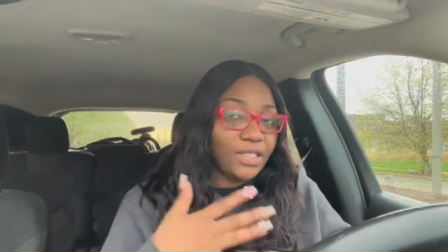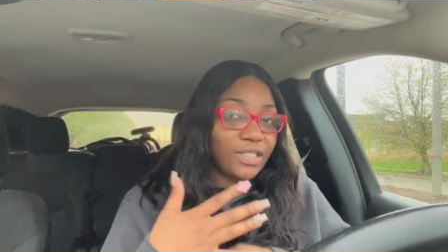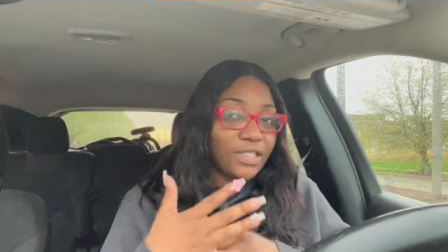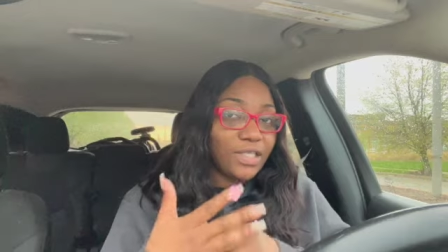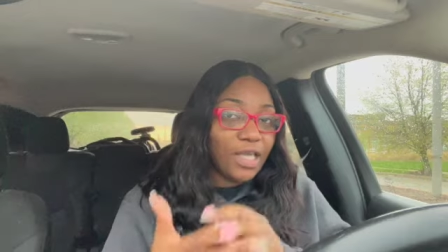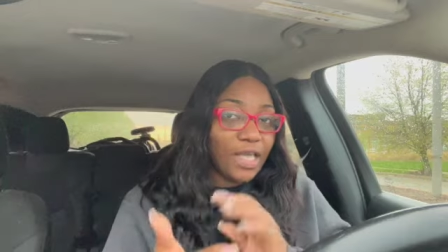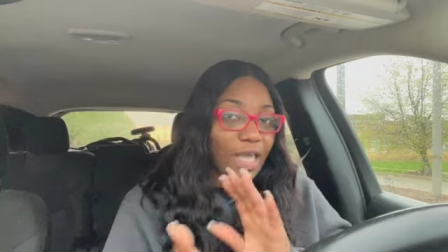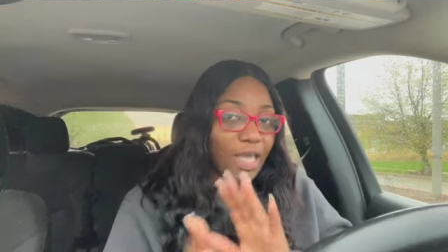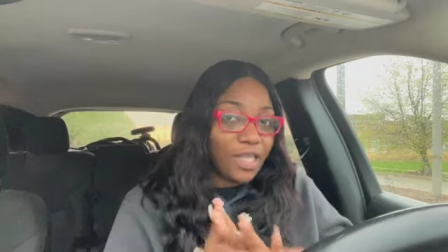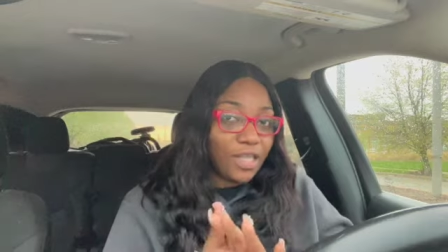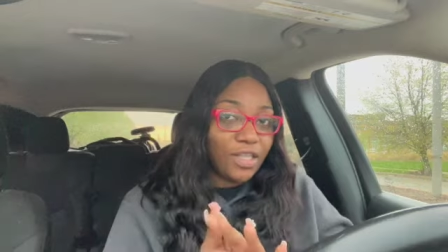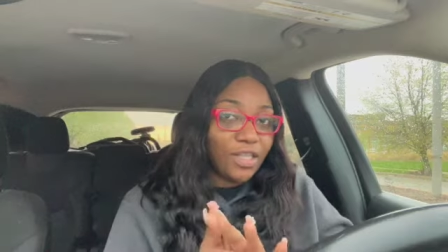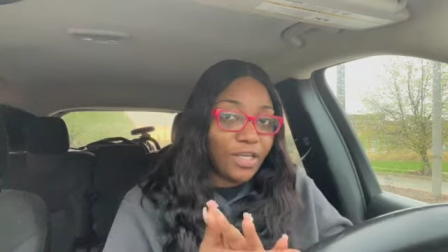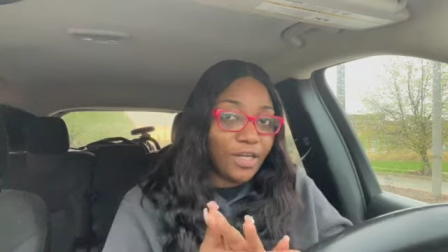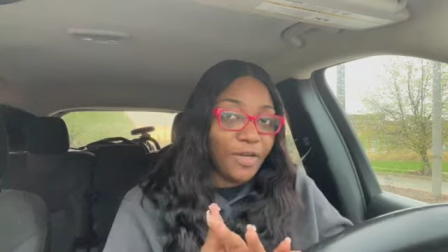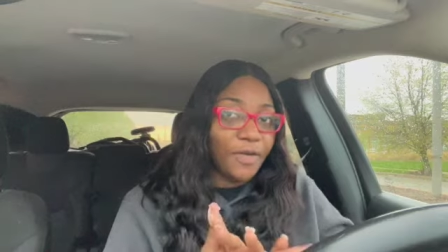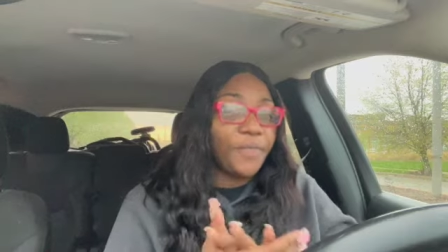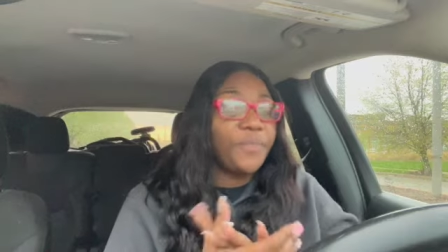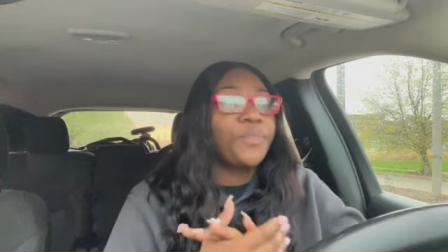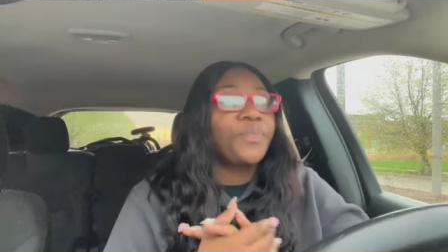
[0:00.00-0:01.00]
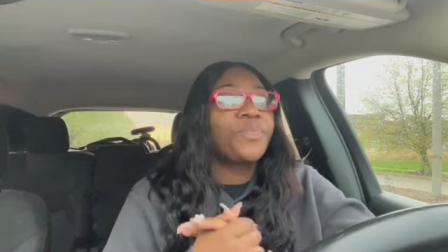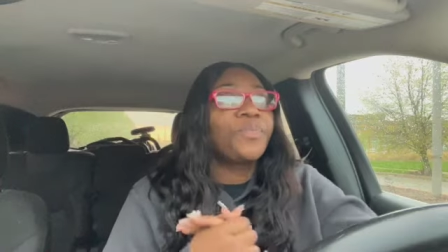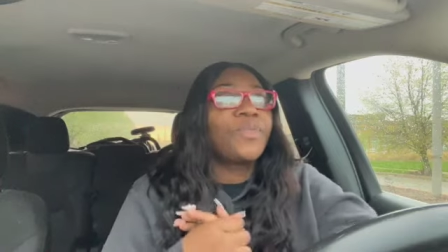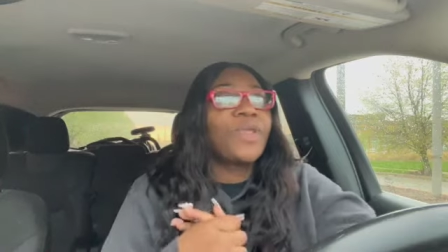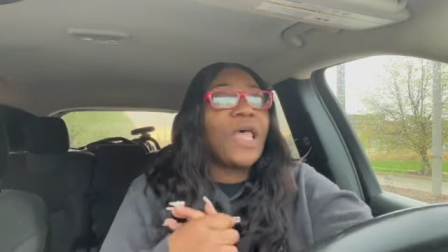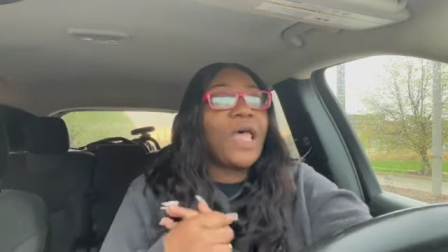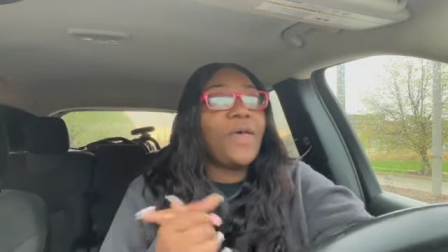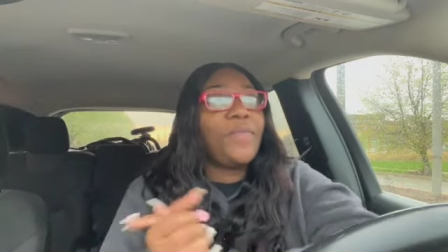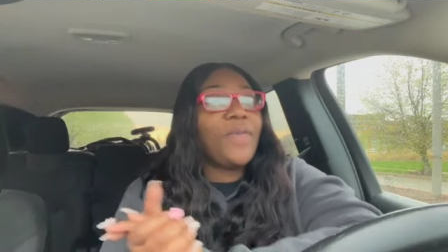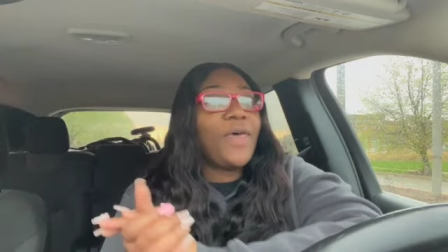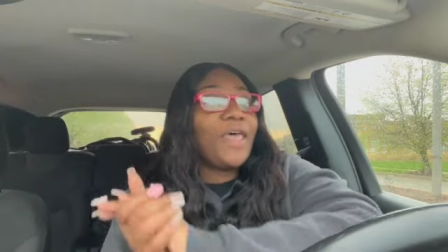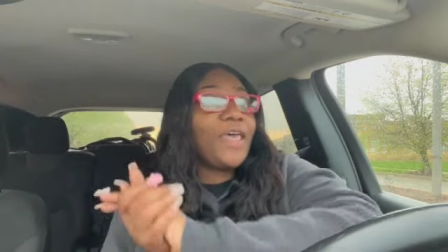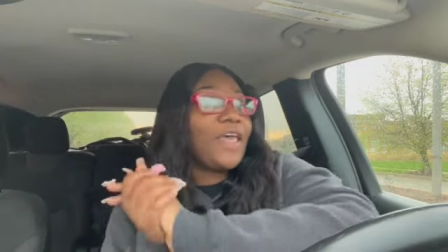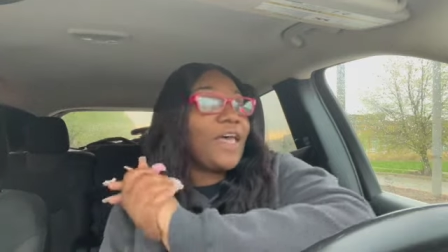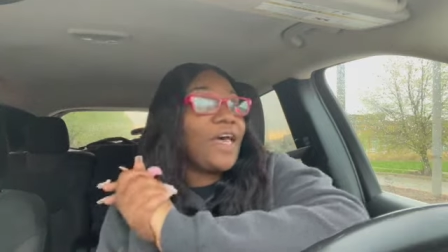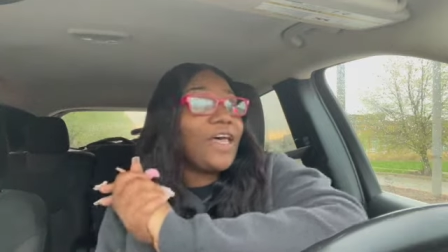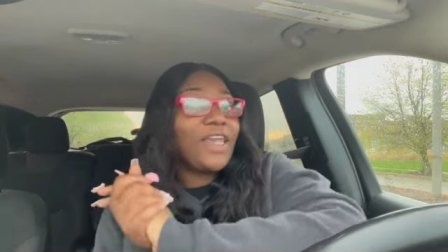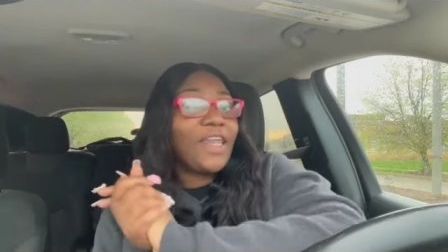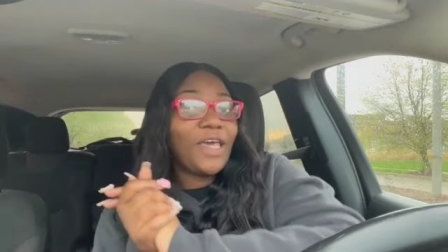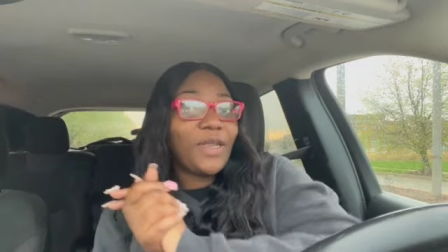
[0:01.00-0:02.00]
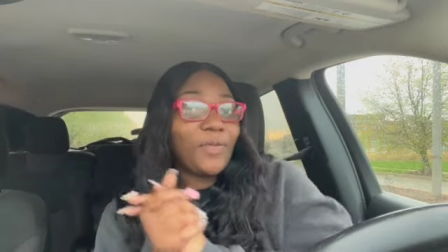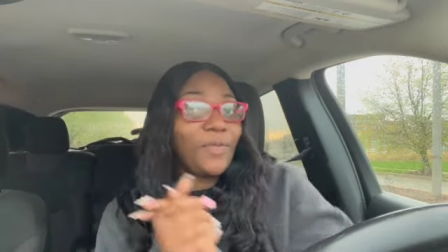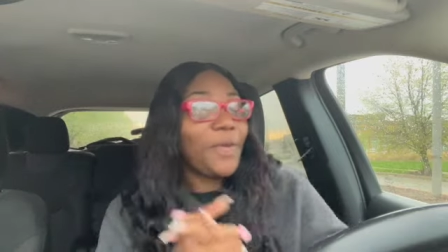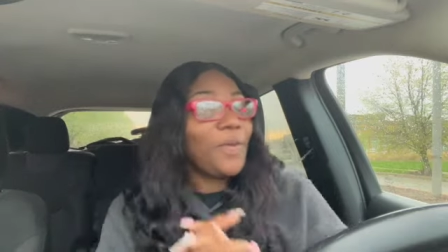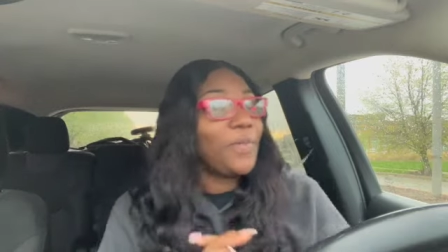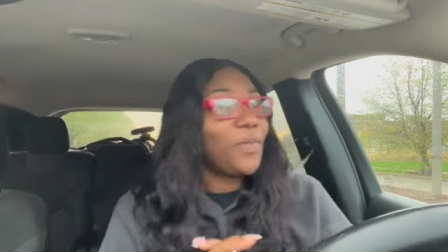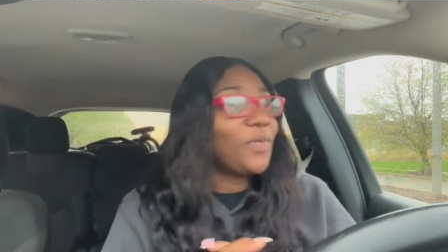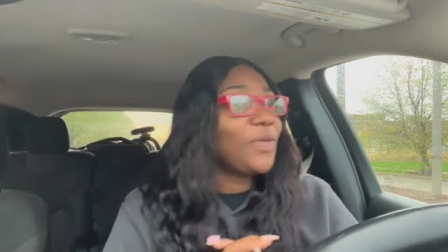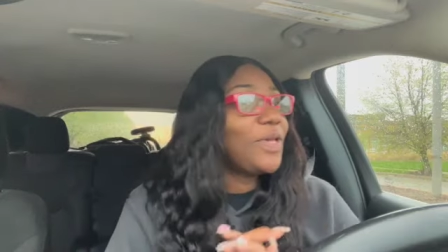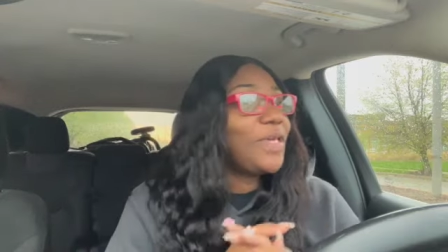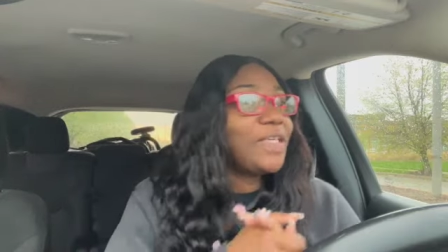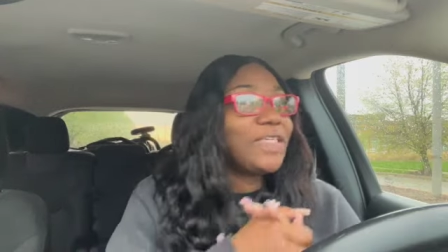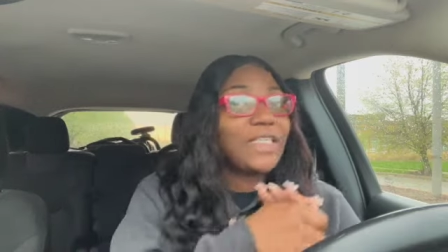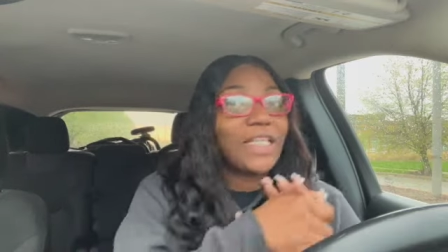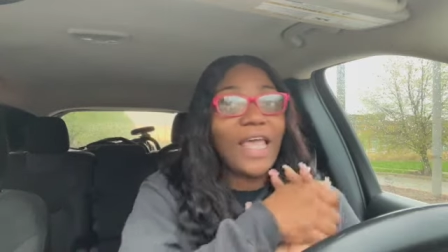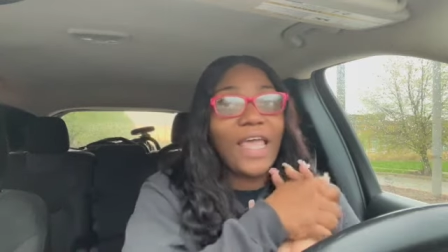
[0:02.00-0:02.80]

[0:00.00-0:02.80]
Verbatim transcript: together and making a lot of memories.